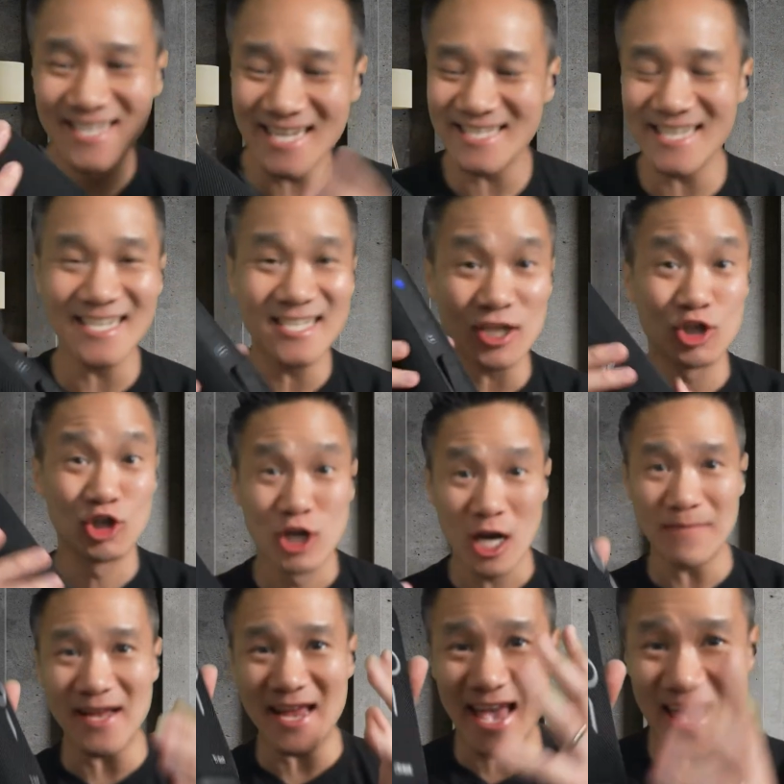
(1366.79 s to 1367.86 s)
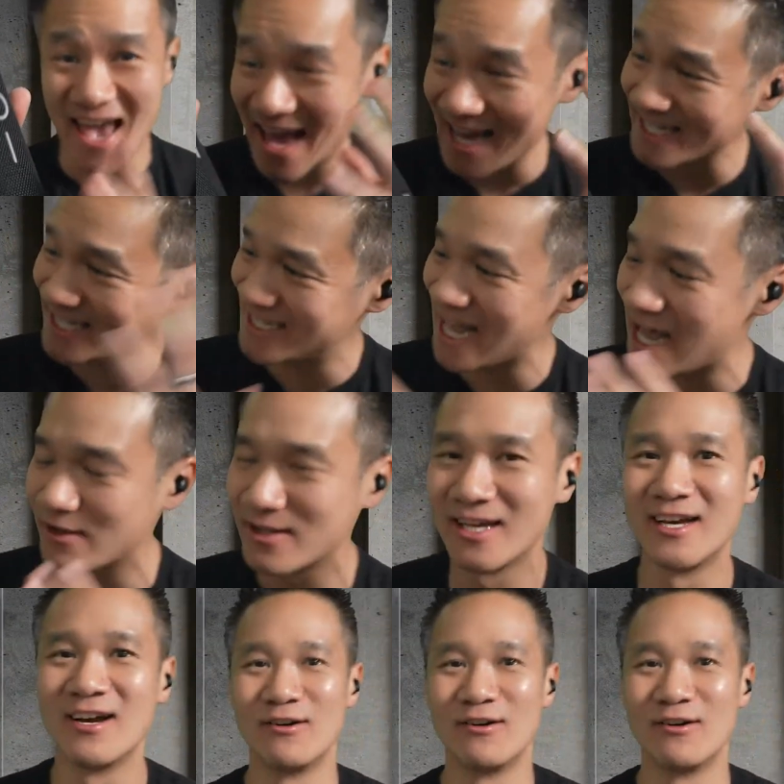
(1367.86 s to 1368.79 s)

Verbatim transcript: This is a Tribit X sound.